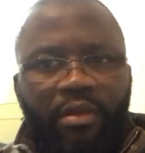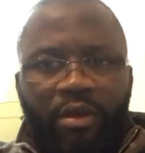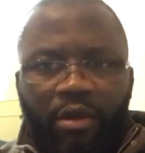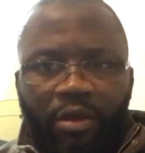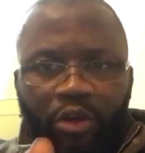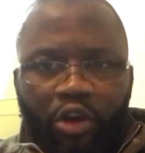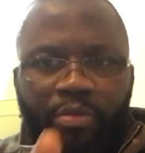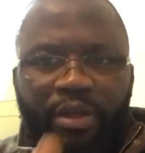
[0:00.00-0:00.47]

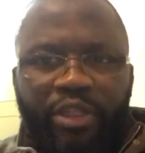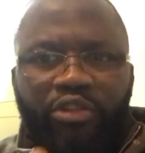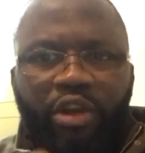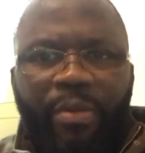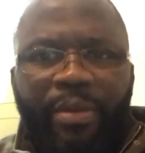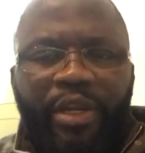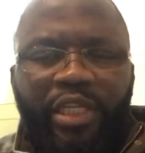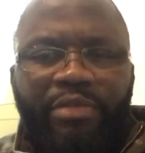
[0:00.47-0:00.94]
Uber's
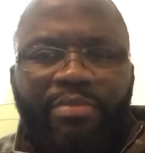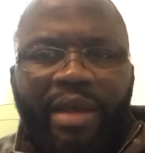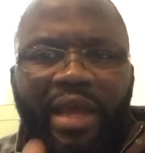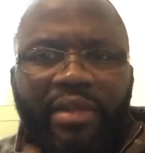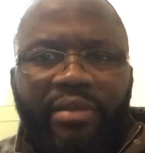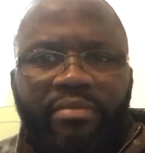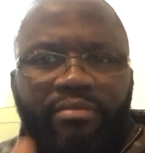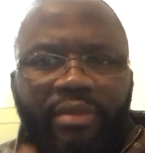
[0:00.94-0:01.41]
robbing us,
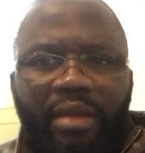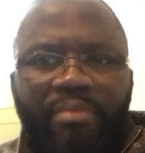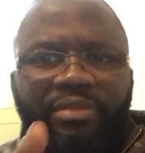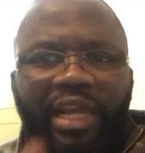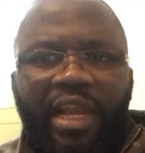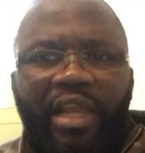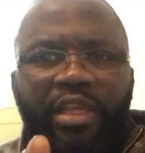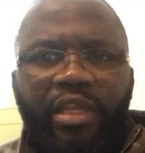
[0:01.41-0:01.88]
man. I'm
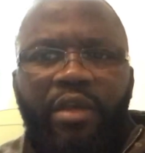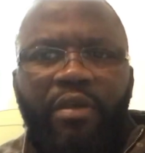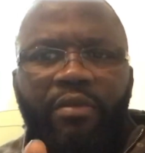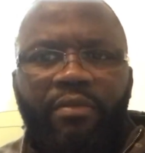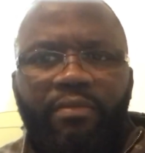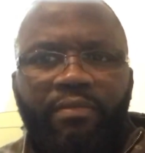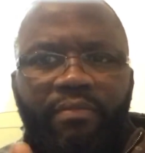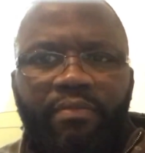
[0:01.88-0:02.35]
telling
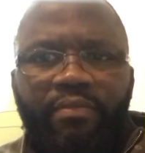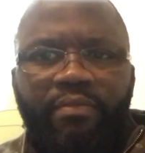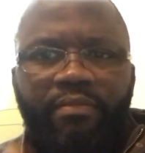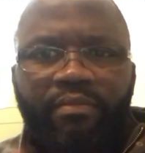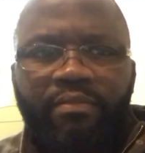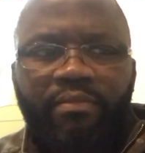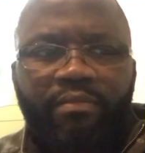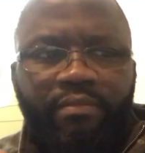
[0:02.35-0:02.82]
you.
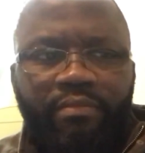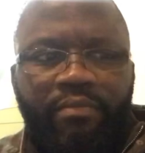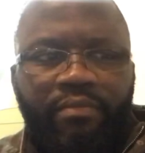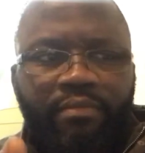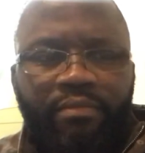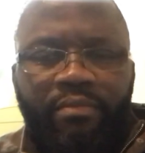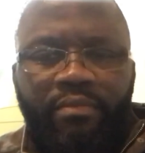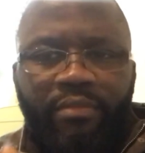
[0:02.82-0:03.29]

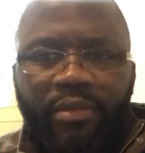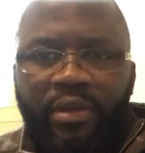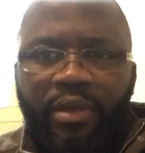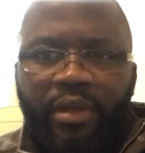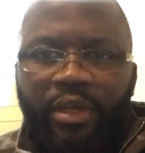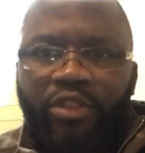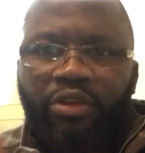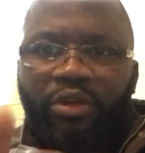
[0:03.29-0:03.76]

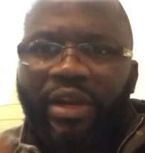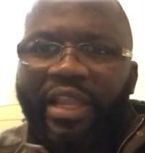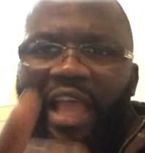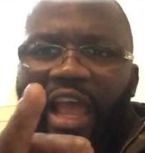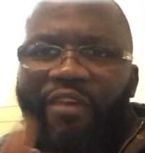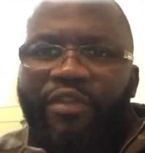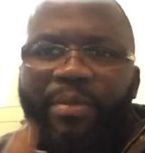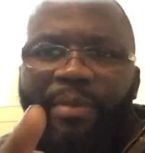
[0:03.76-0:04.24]
So let
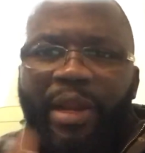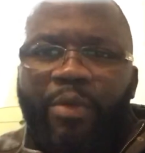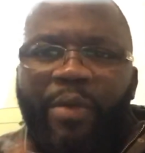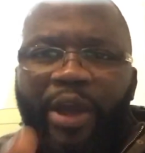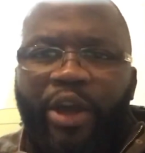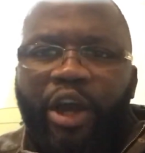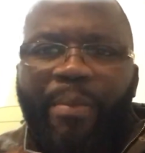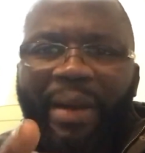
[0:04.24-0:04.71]
everybody
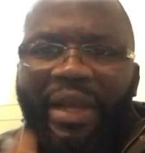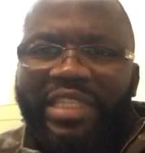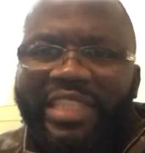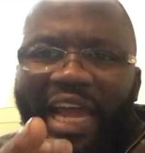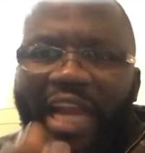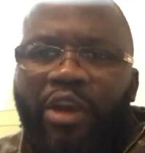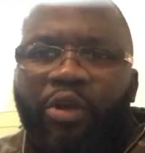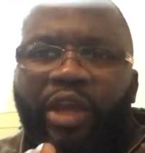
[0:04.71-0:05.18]
wake up and
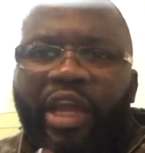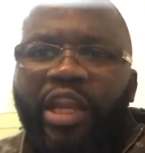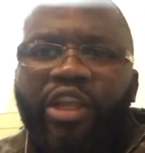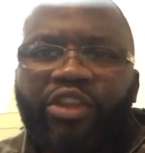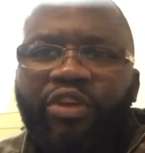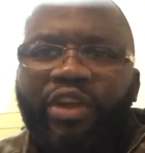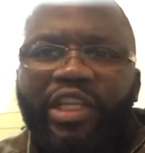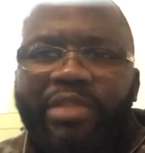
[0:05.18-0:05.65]
start looking
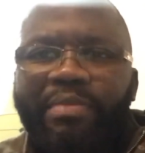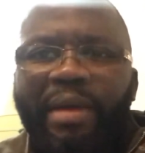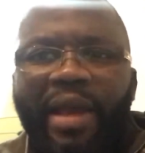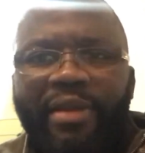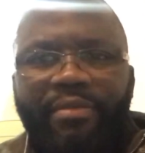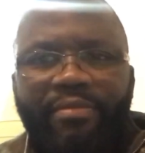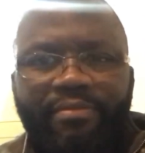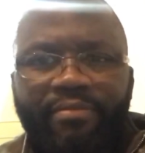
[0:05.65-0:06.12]
into this,
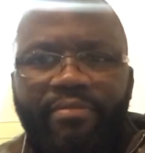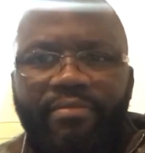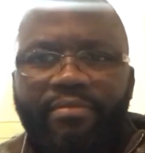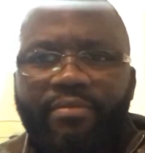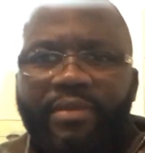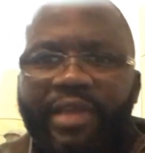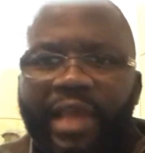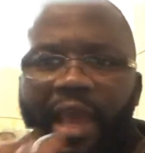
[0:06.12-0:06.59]
man.
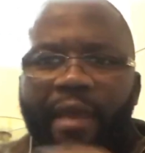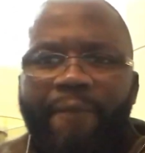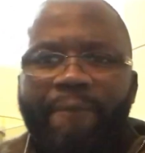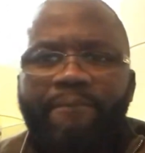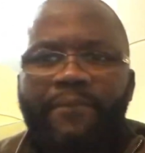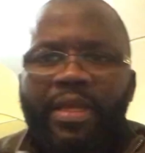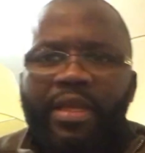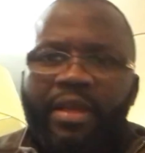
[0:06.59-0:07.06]
Yeah.
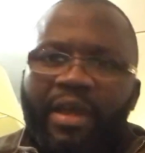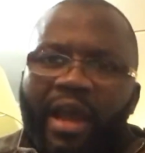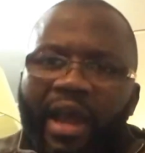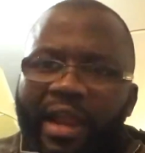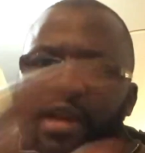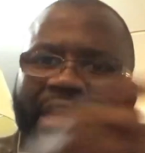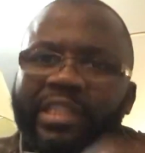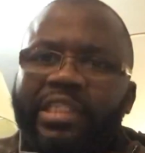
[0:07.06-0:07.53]

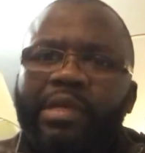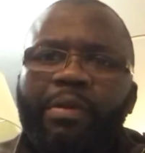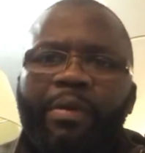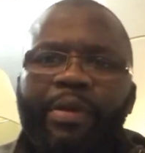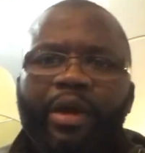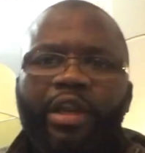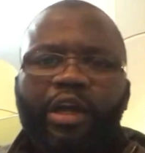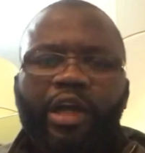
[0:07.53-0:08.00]
And let's see what
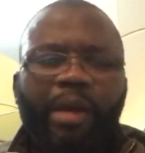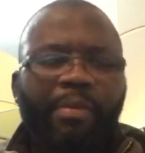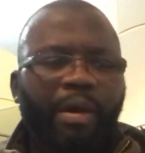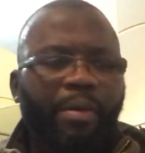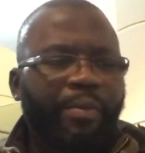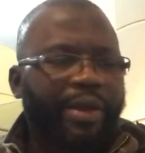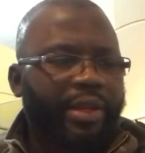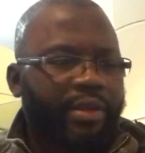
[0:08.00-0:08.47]
we're going to come
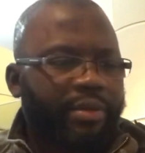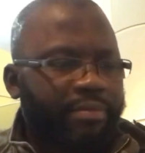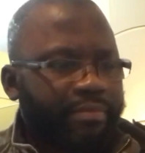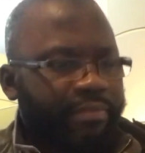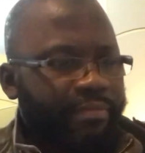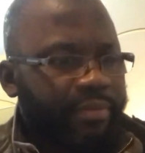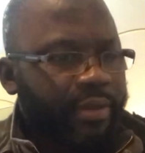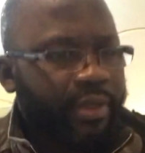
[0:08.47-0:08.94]
up with.
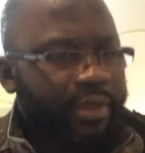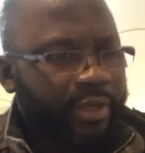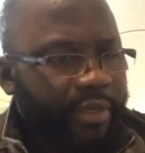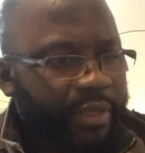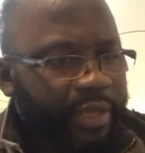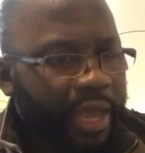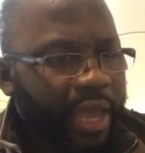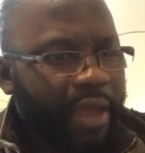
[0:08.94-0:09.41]

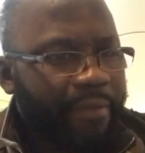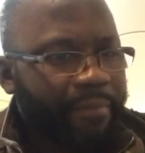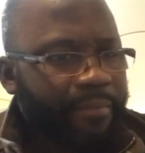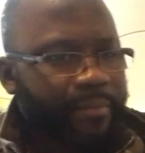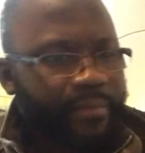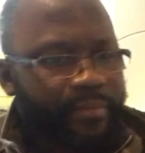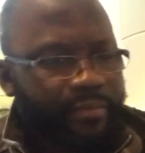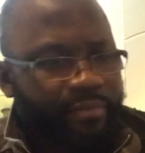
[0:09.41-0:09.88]
Yeah?
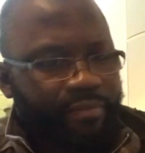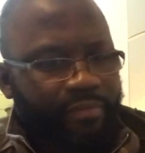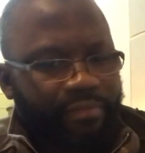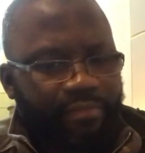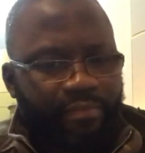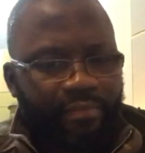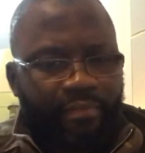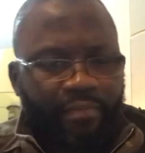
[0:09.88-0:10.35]

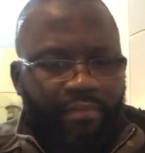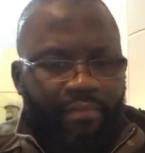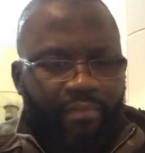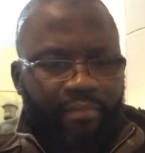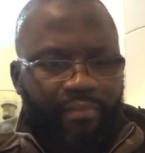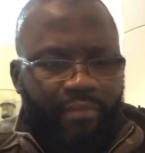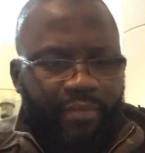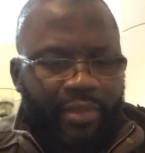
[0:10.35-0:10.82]

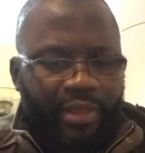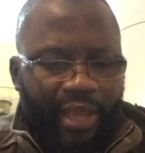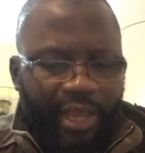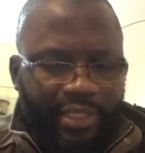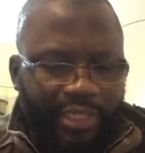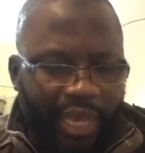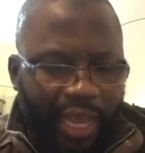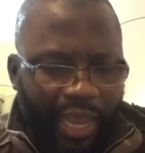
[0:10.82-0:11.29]

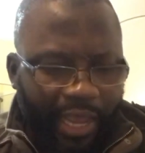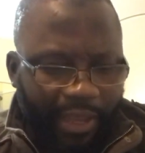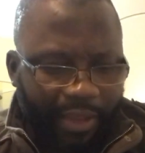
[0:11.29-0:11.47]
Yes, I.